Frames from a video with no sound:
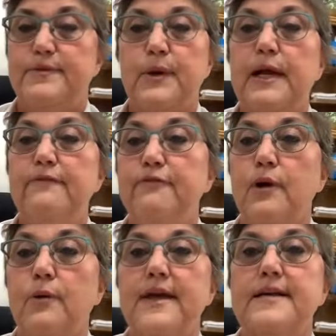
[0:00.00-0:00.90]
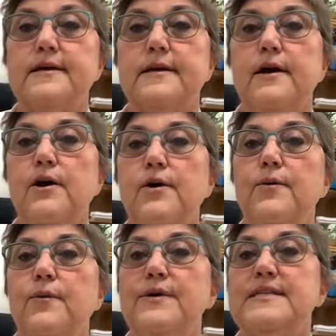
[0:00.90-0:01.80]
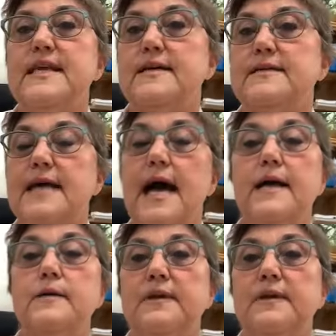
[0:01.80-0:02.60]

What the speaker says: 3-4 weeks ago was the exact